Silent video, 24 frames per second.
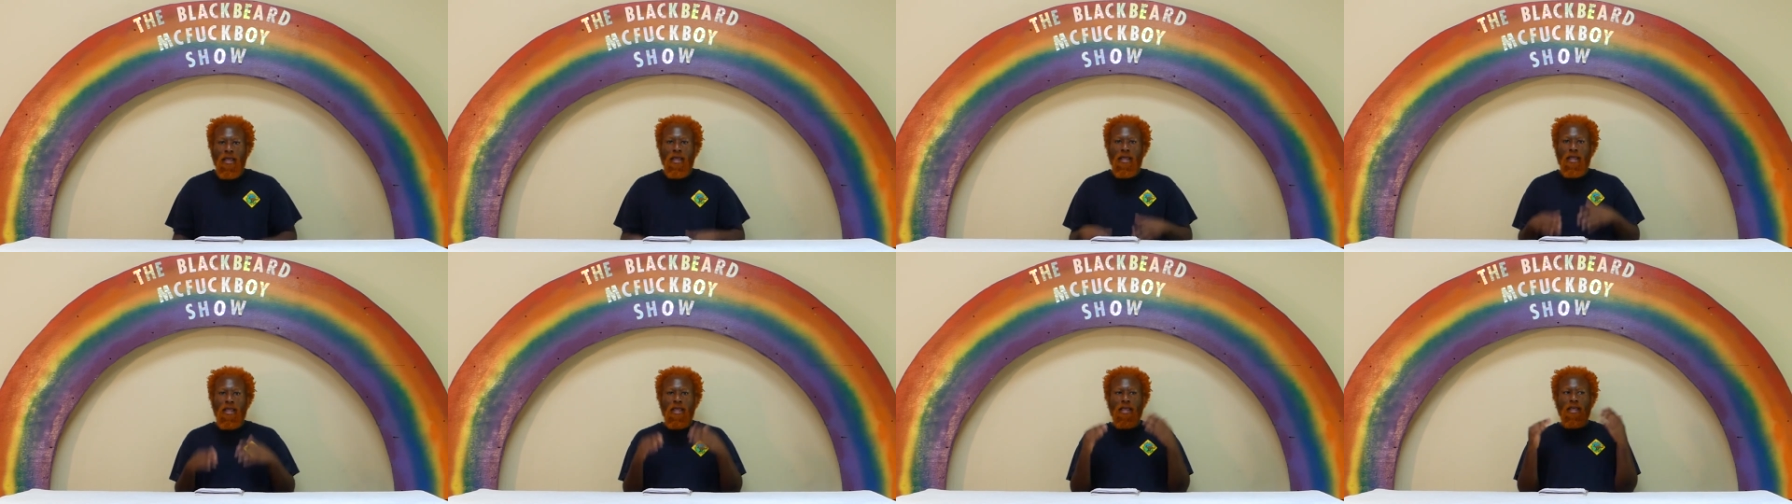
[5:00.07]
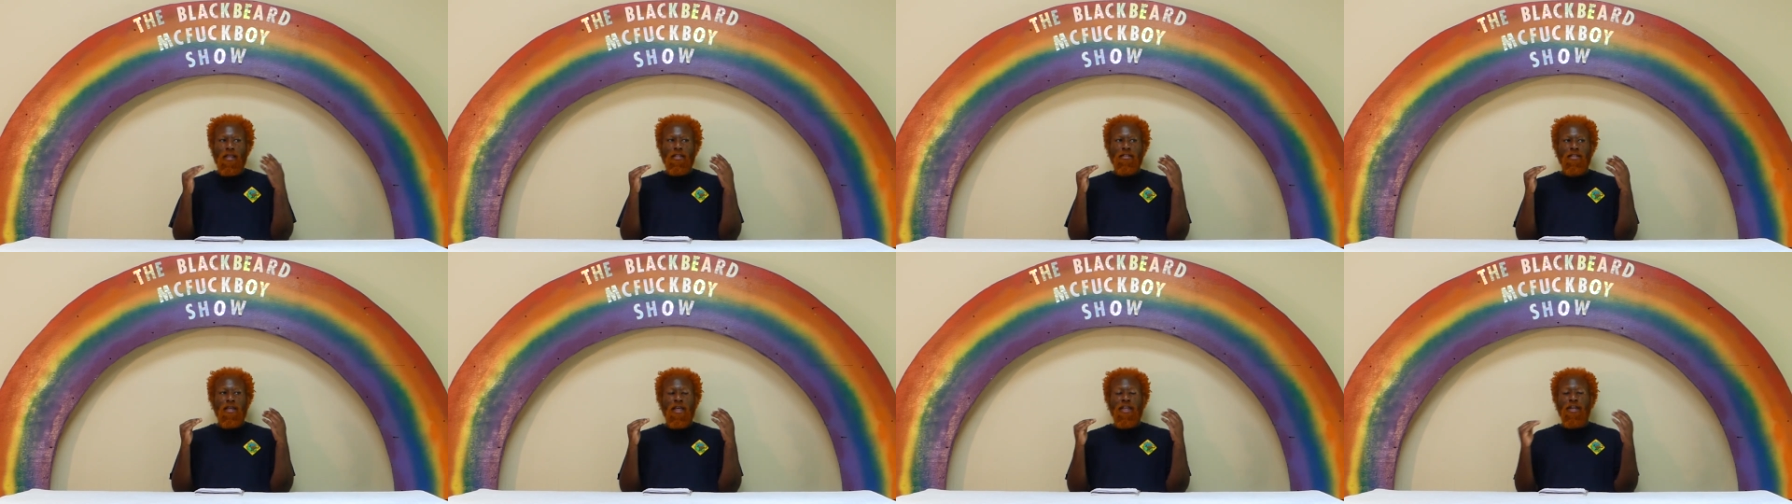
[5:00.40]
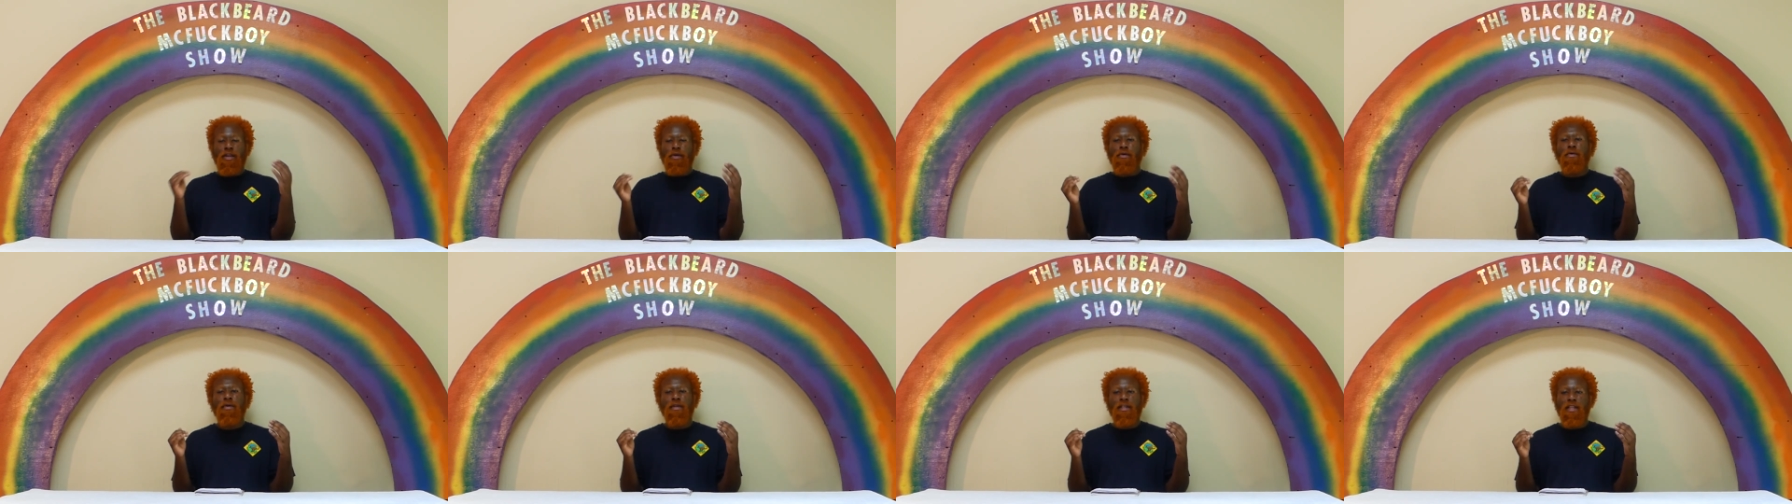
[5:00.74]
And I
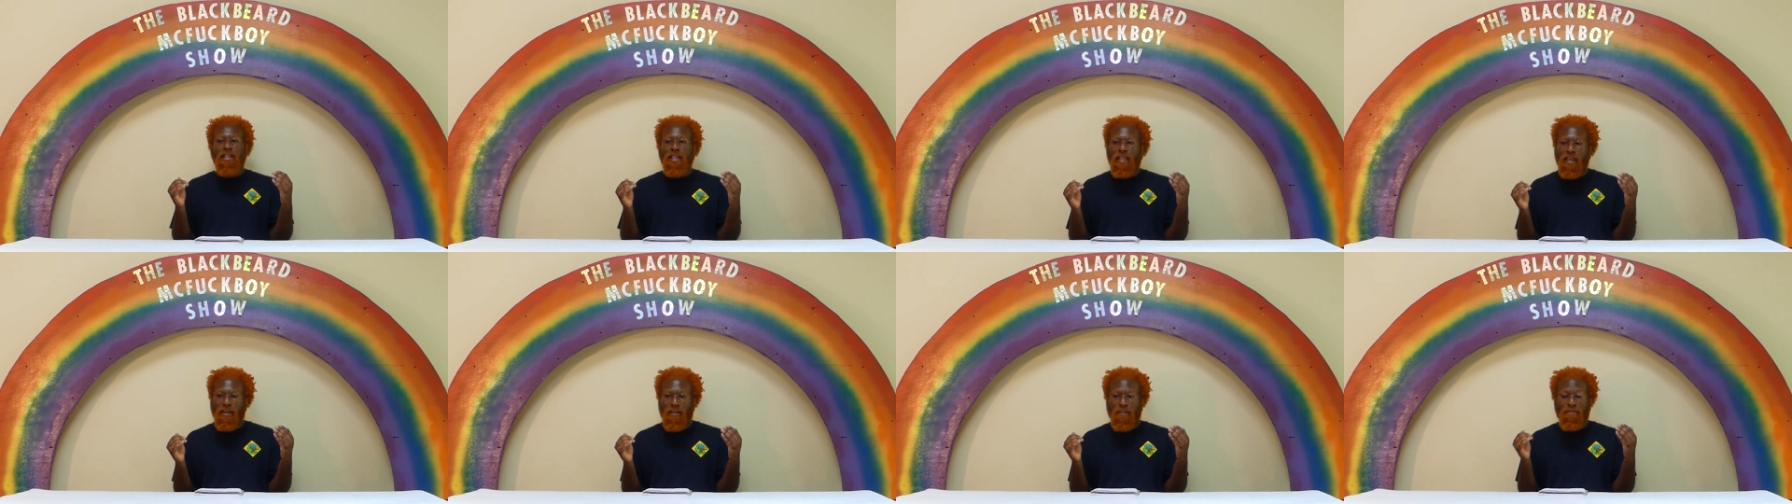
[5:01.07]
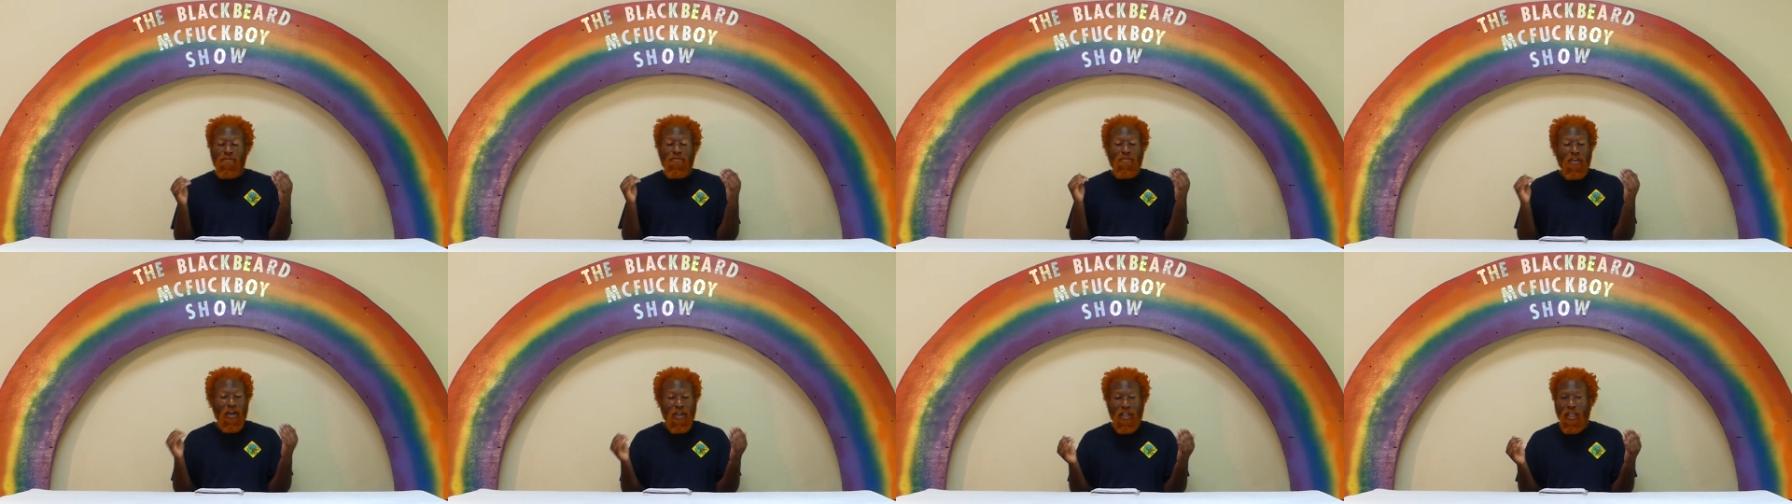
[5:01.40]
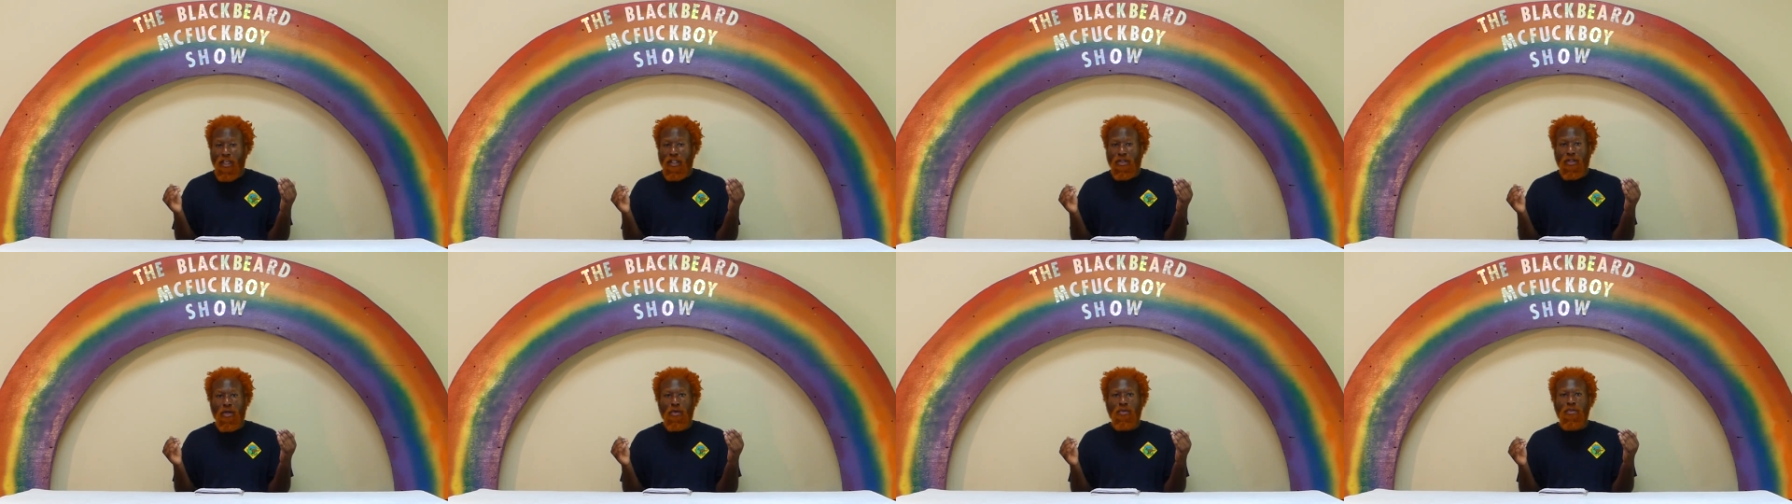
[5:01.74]
know it can get
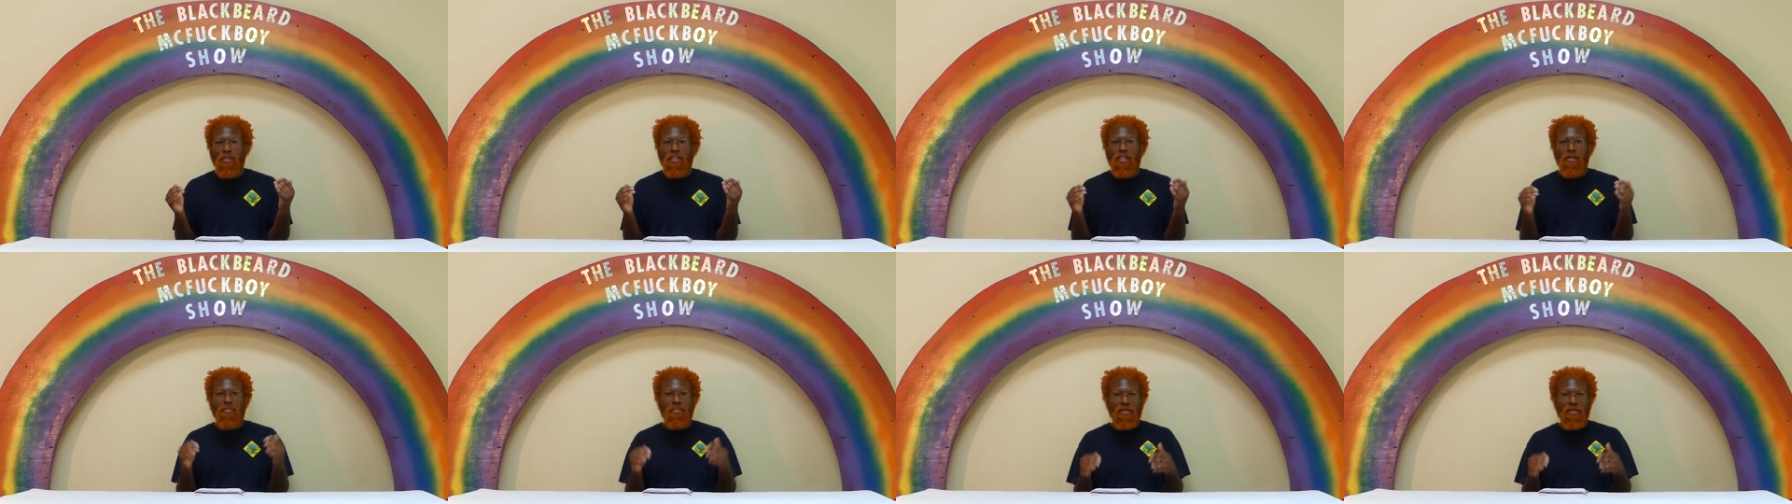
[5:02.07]
fucking lonely,